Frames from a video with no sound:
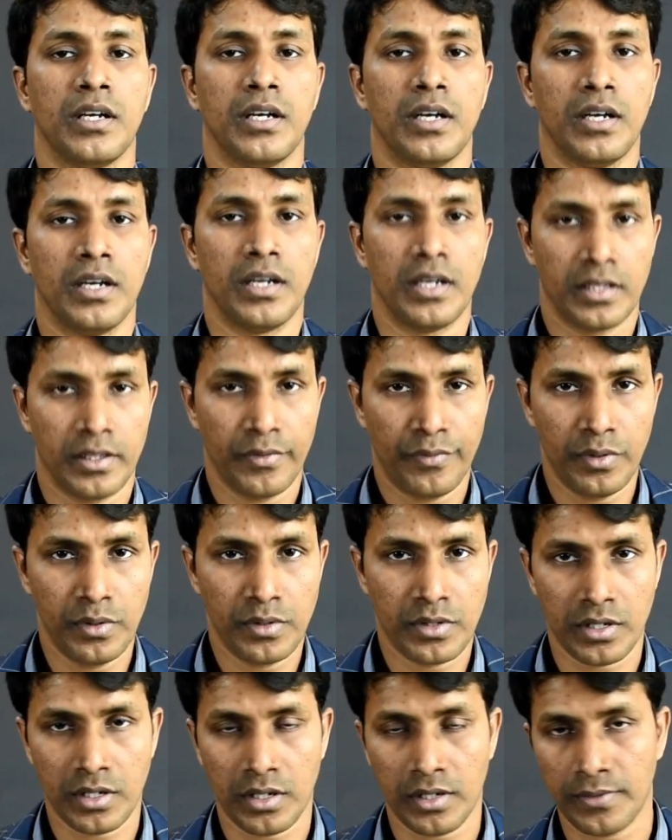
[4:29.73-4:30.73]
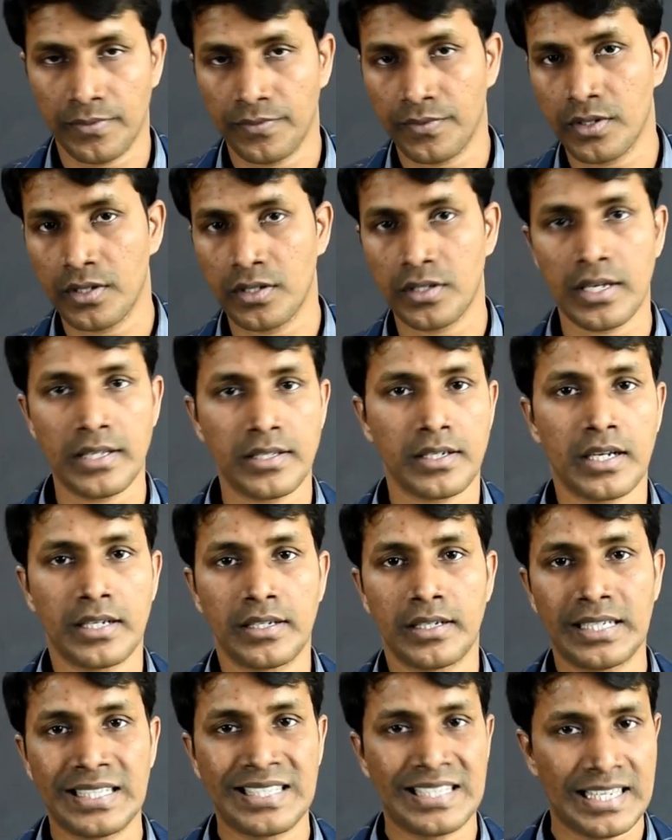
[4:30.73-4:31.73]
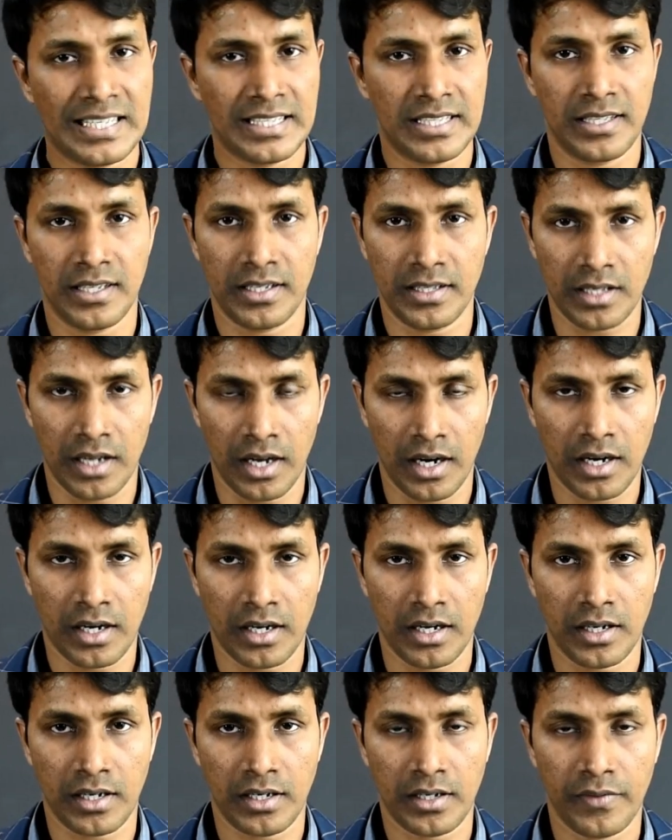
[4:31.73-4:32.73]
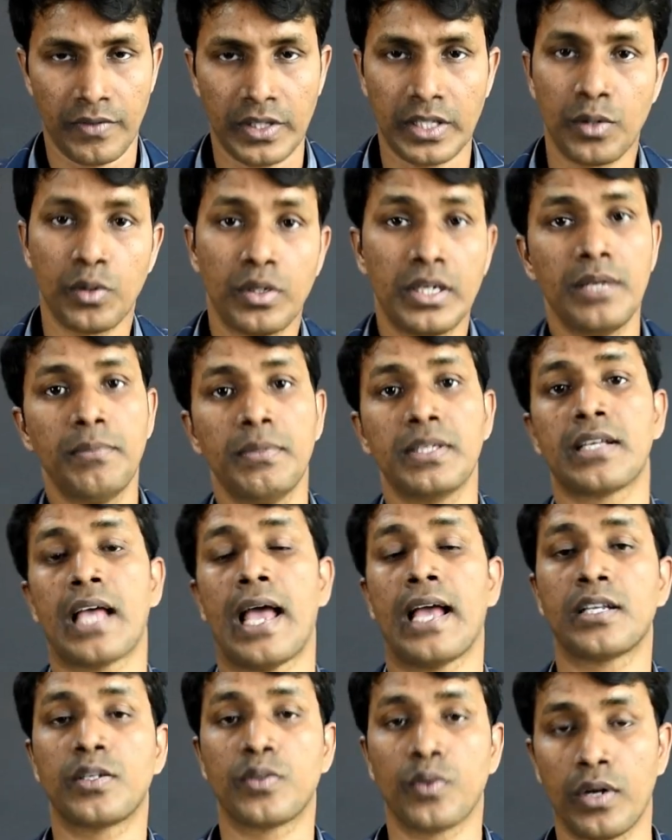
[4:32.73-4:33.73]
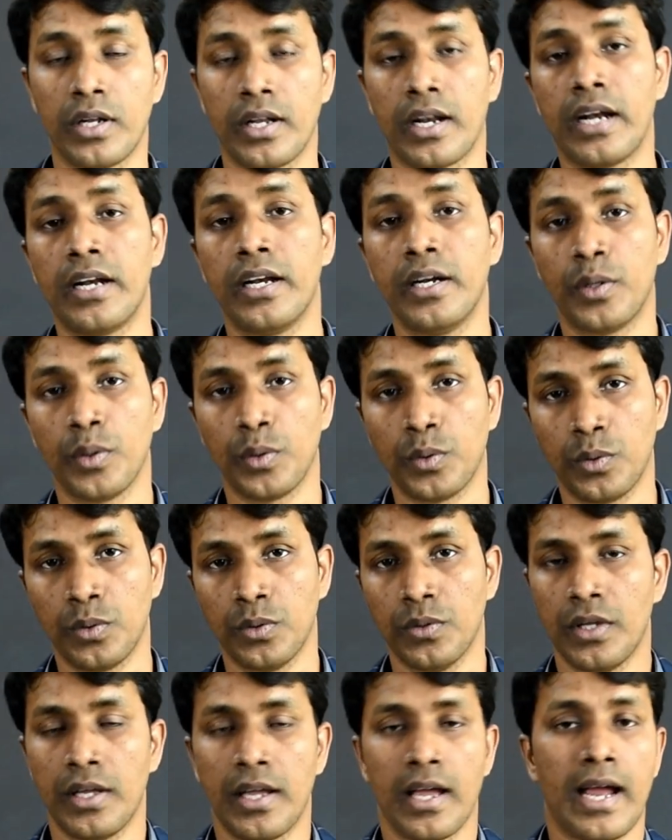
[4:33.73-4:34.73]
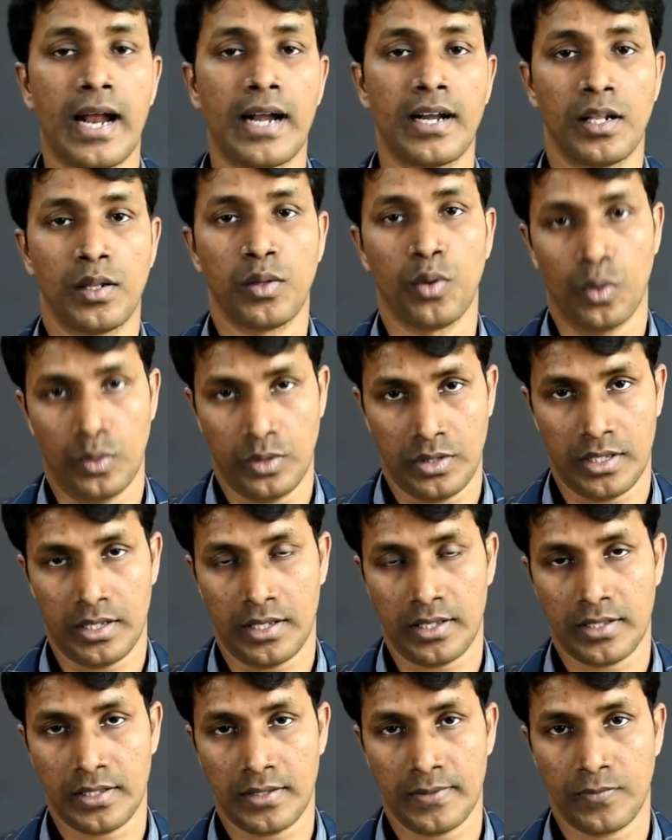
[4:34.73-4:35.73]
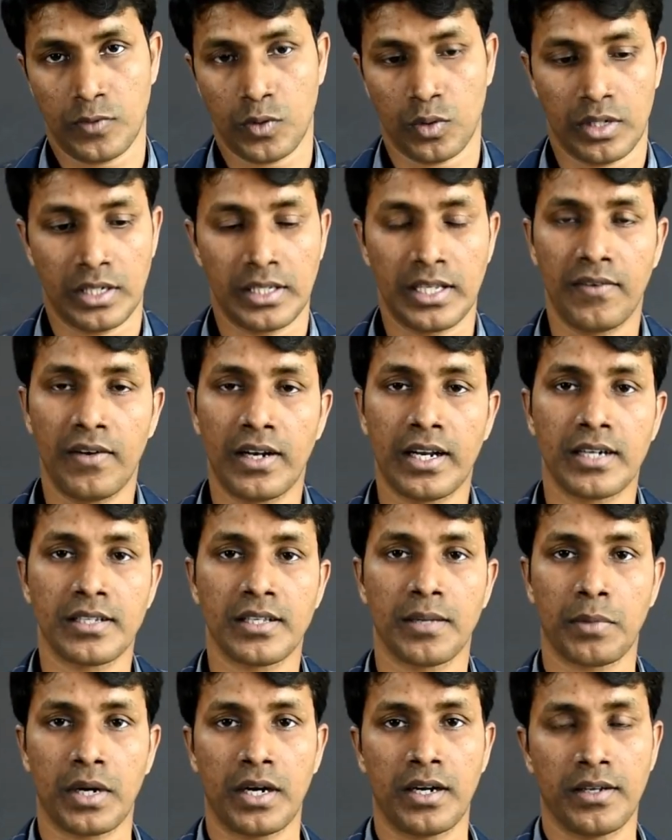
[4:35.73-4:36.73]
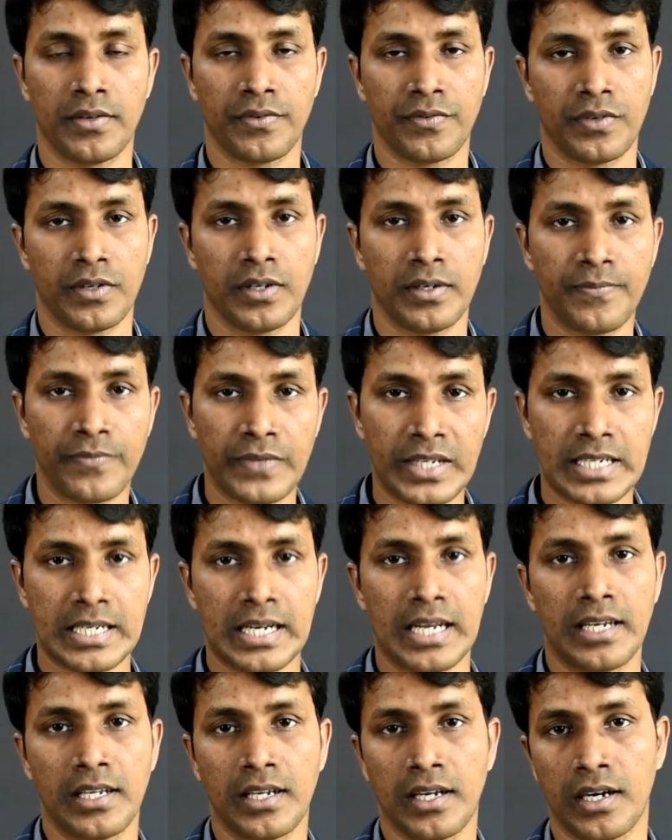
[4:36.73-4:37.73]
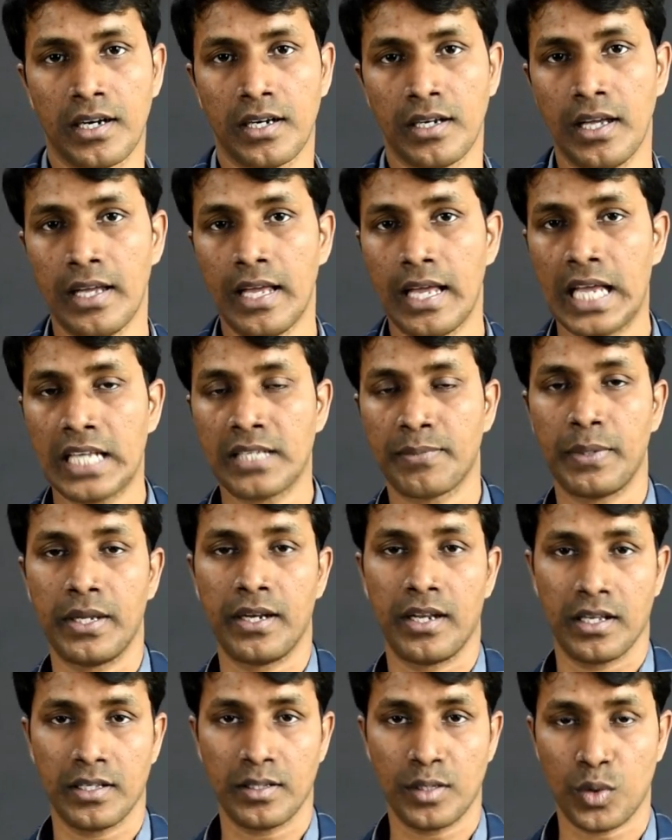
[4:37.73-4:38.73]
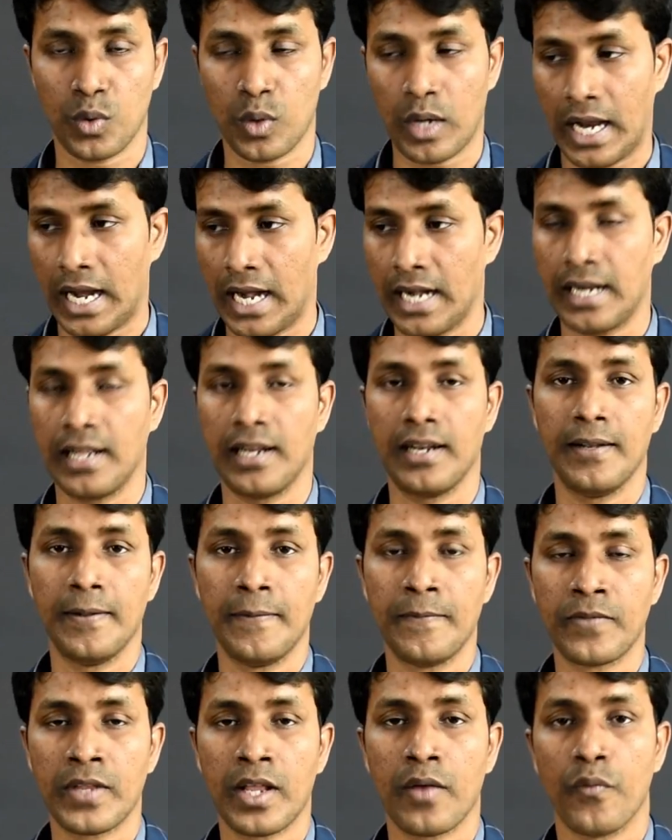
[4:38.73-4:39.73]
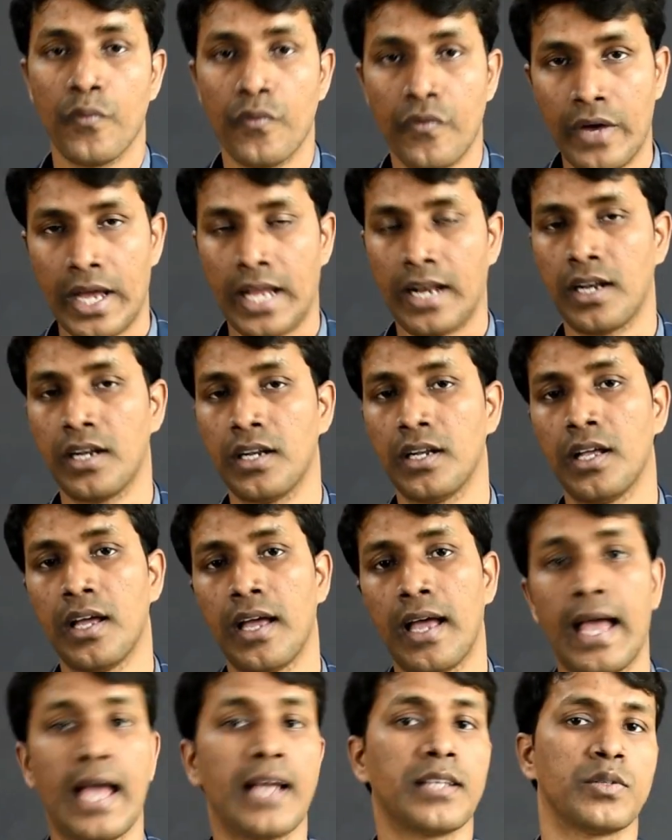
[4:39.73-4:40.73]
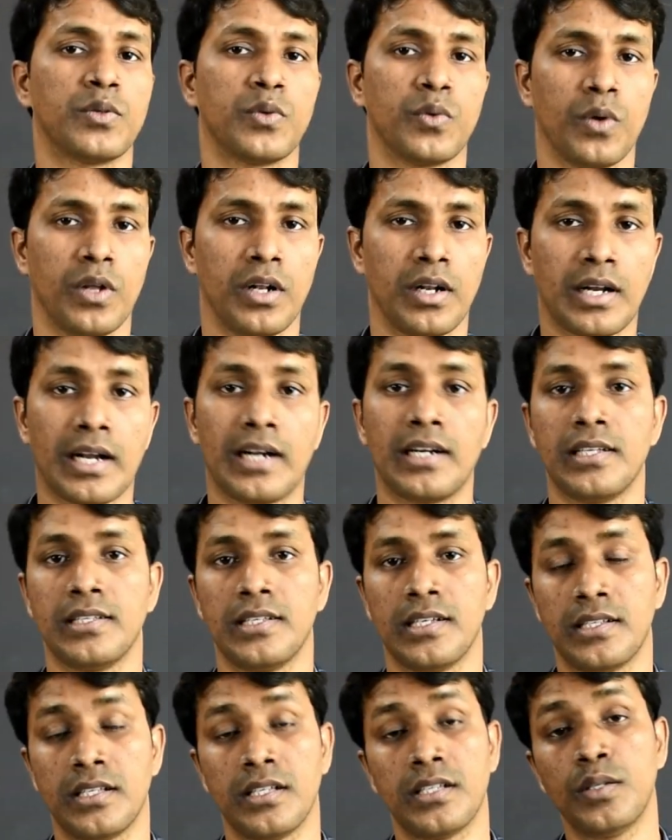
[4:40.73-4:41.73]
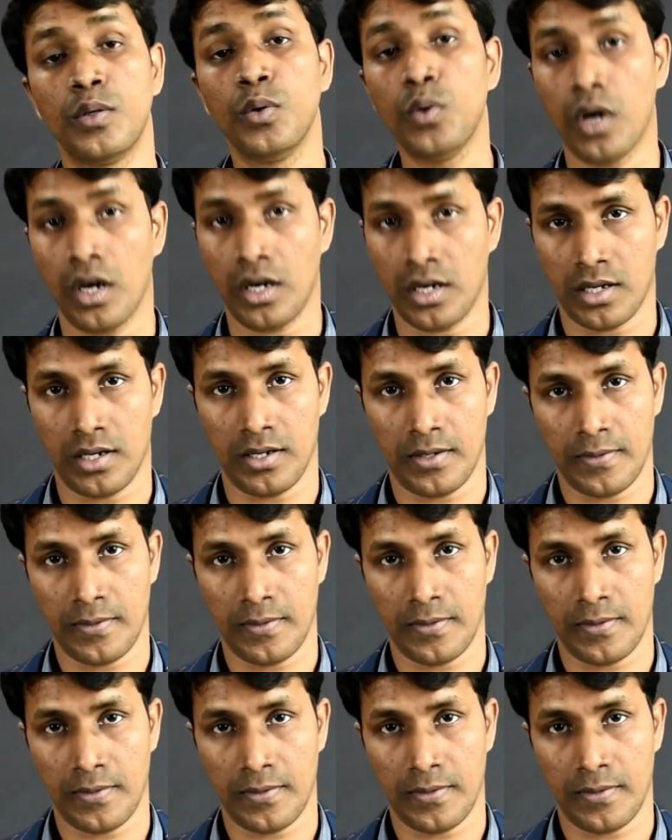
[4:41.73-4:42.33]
in the future such contingencies occur, whether your team is actually ready to handle those things, so that they will get some kind of training and experience to handle when actual contingencies do occur.